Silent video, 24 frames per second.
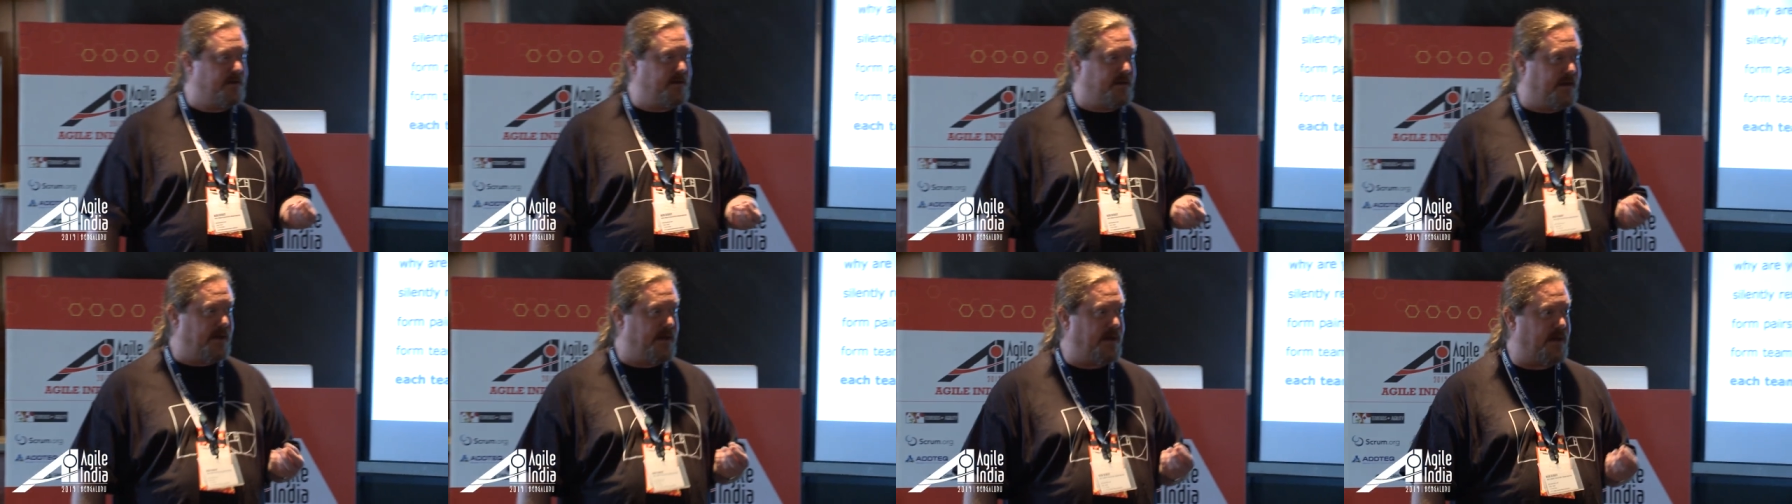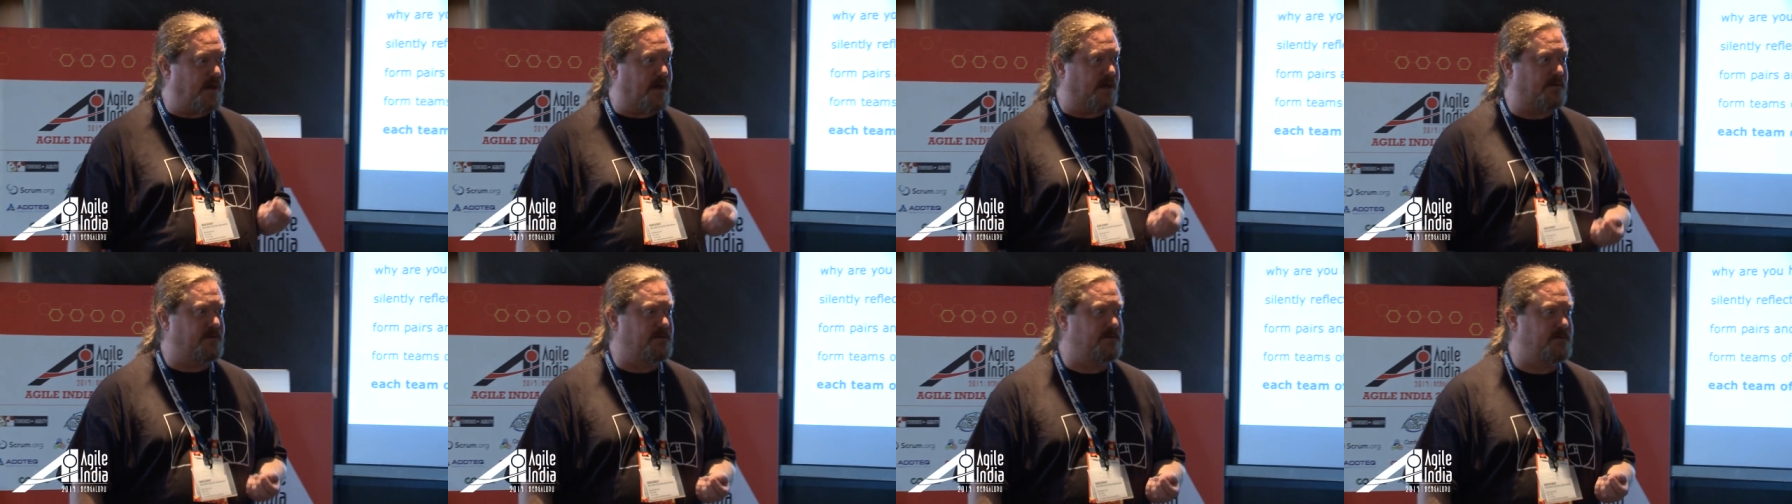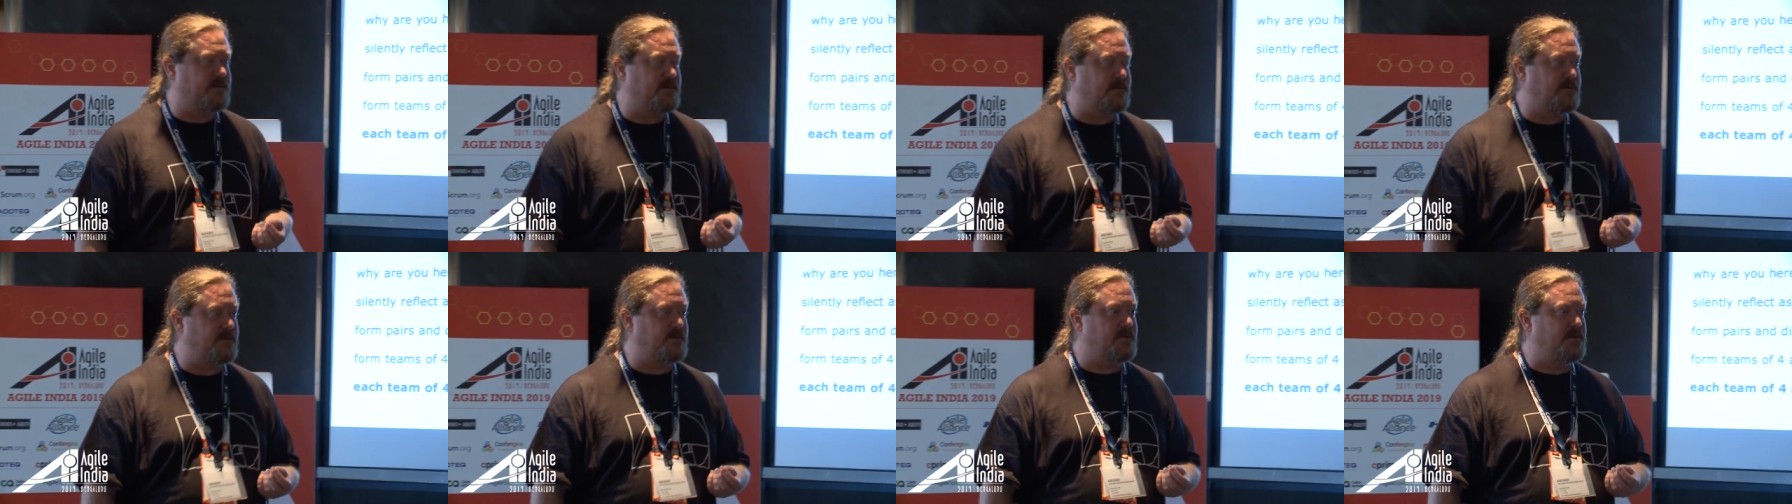Yeah. So
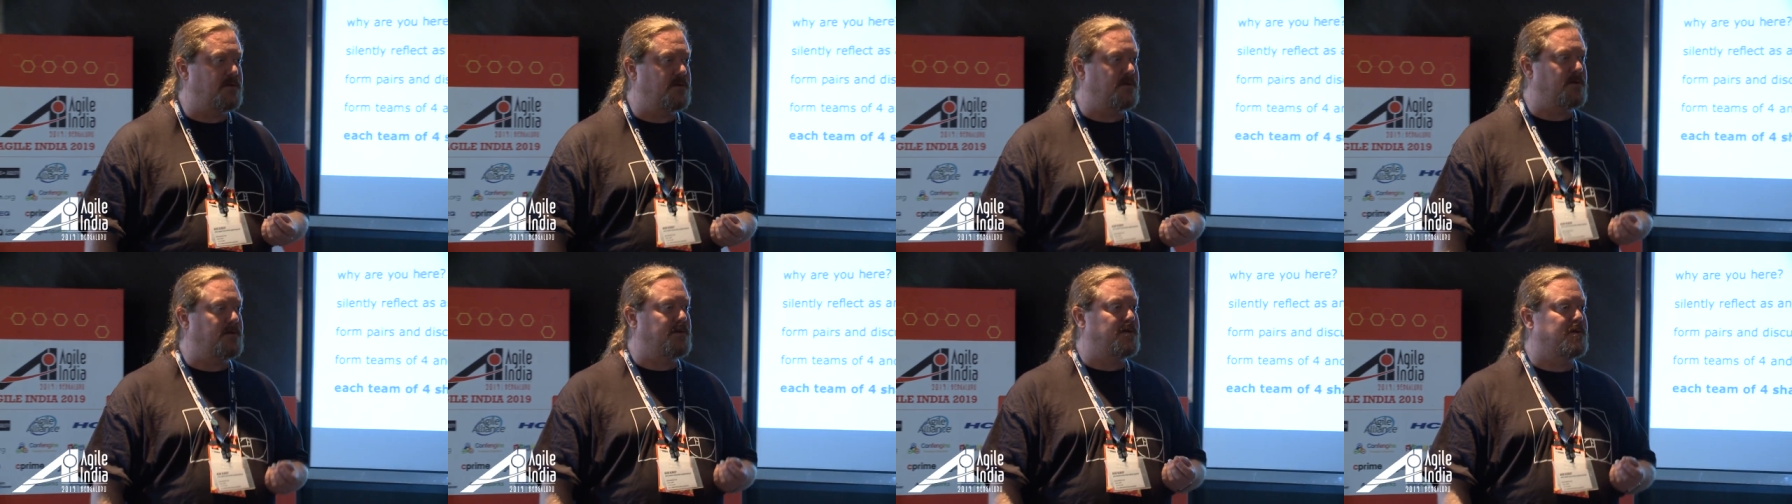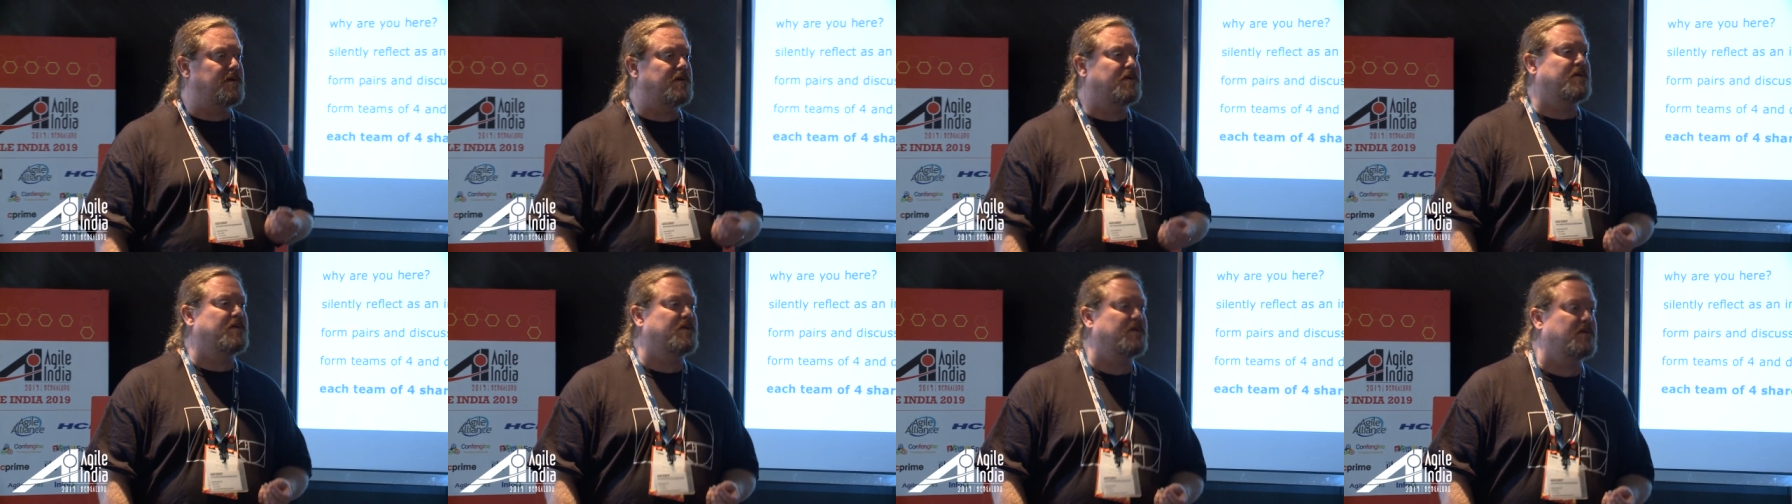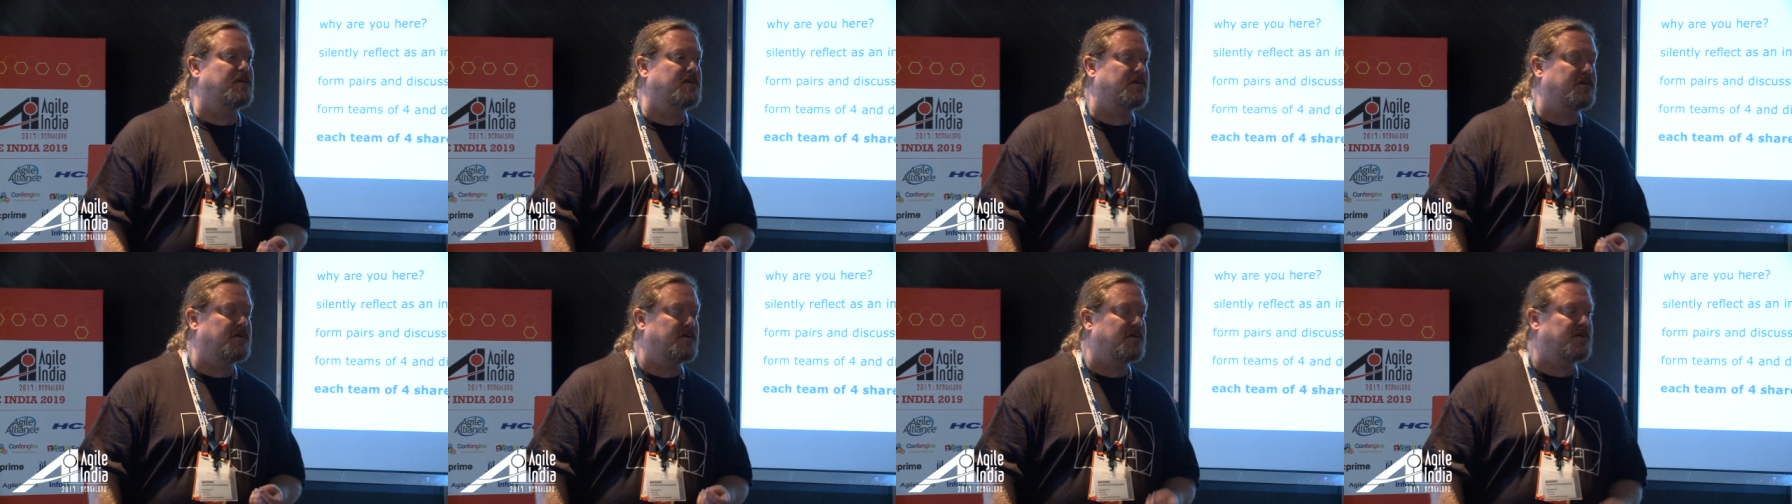directly coming,
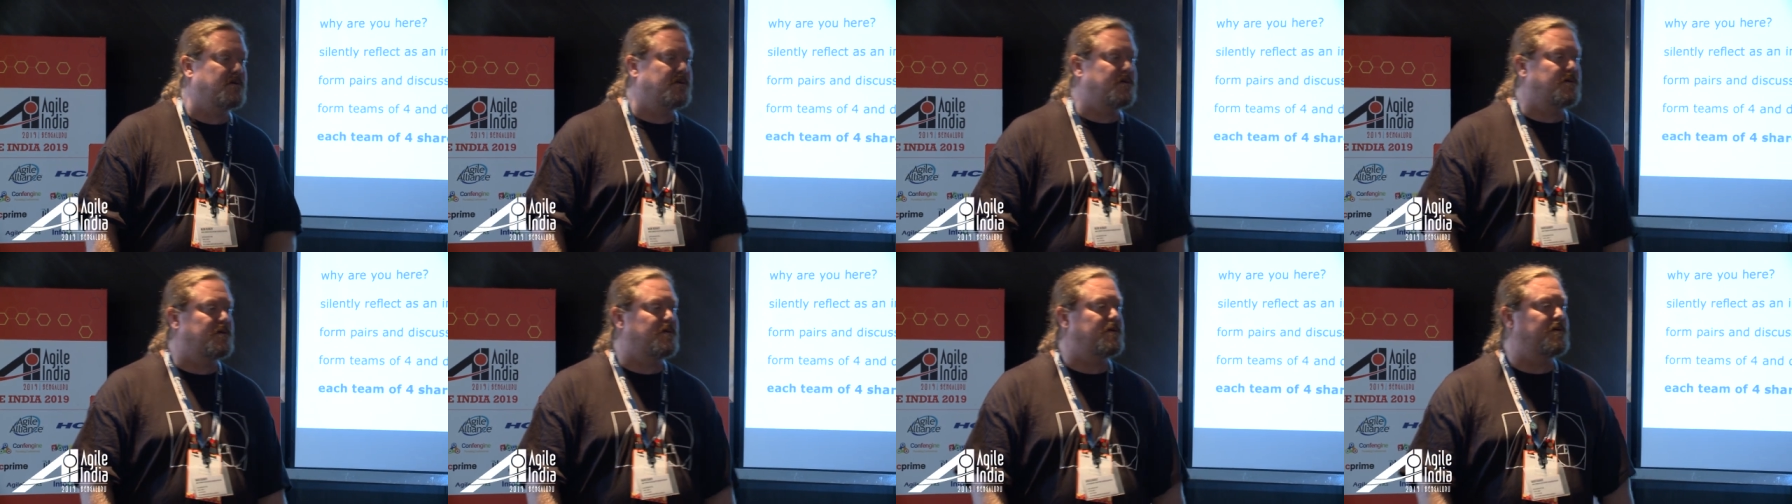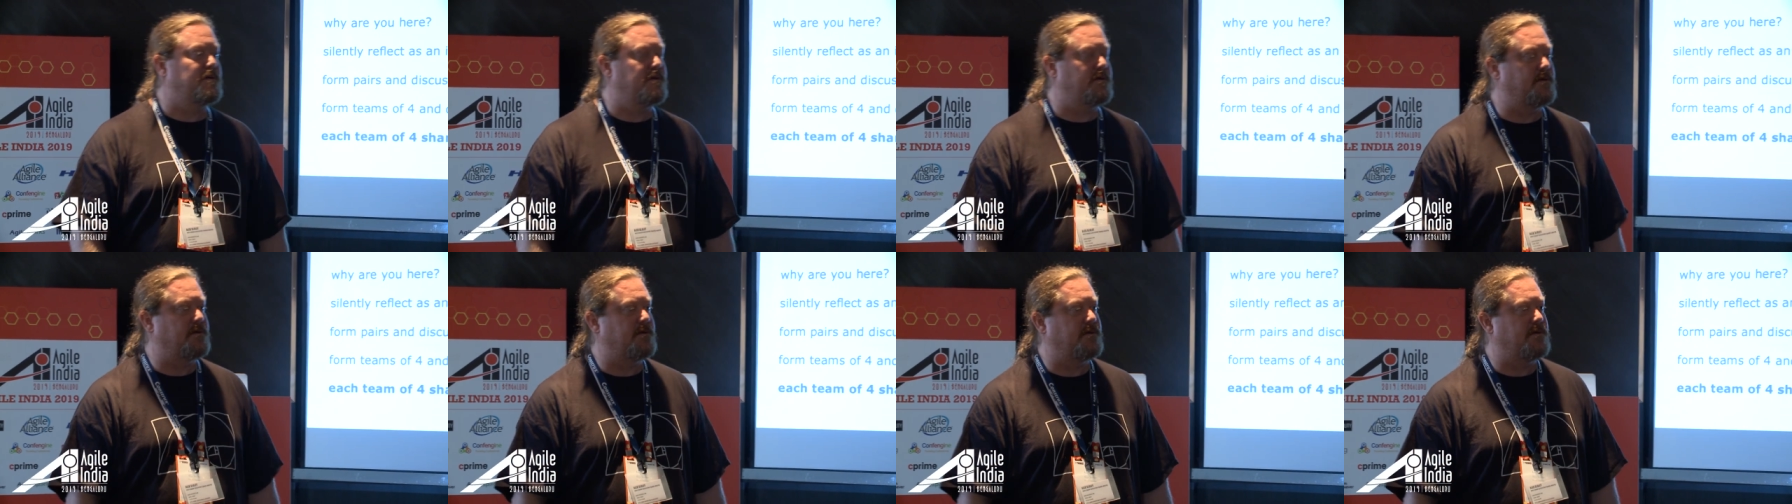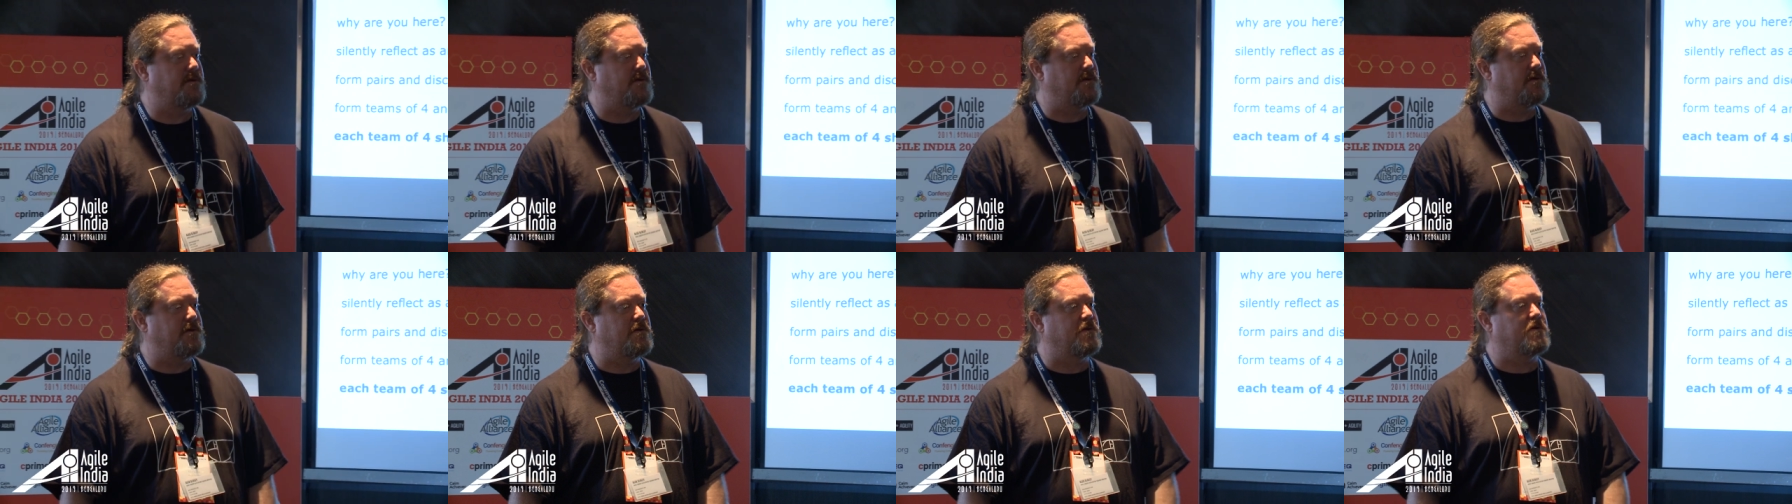speaking to a
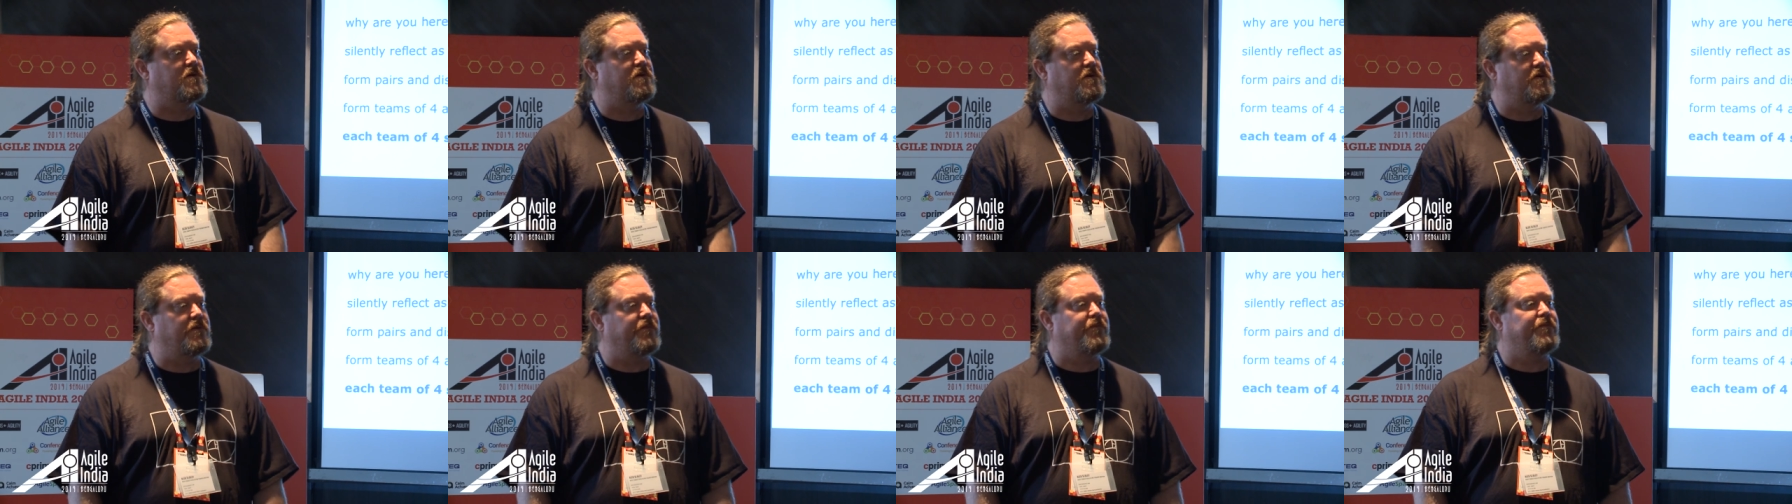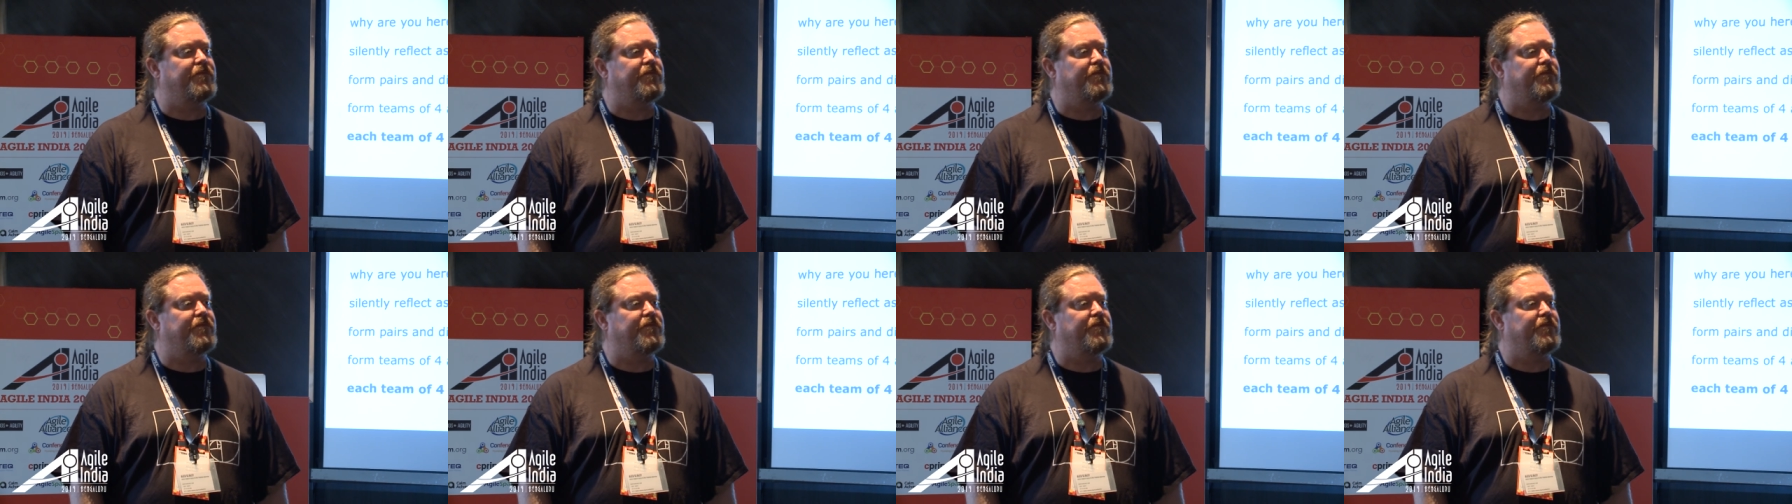bigger audience,